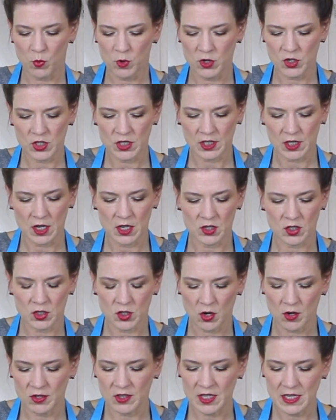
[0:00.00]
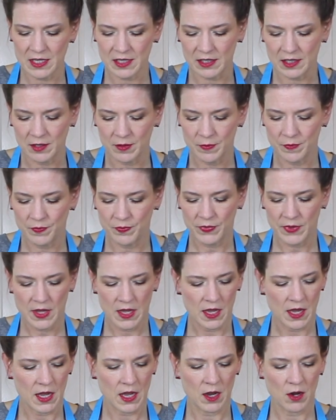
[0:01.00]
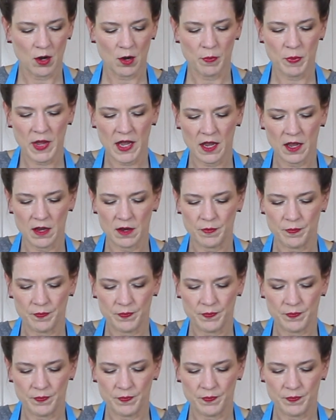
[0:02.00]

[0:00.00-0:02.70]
we're just going to start these in our pan.